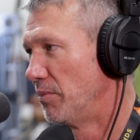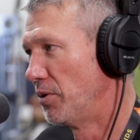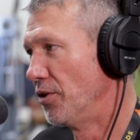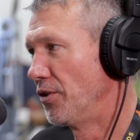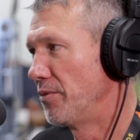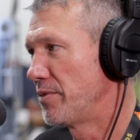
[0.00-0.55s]

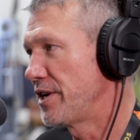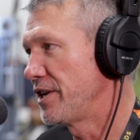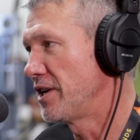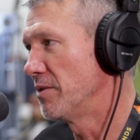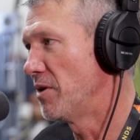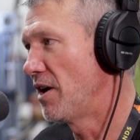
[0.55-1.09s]
pull the
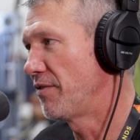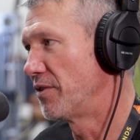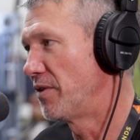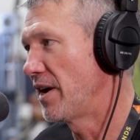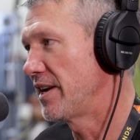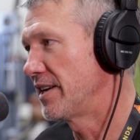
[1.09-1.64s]
medium off the
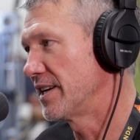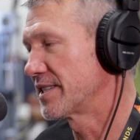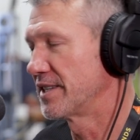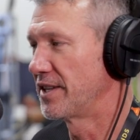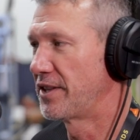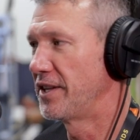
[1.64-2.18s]
right next
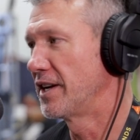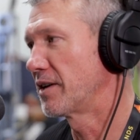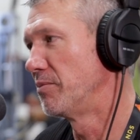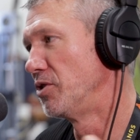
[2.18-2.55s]
to the thick,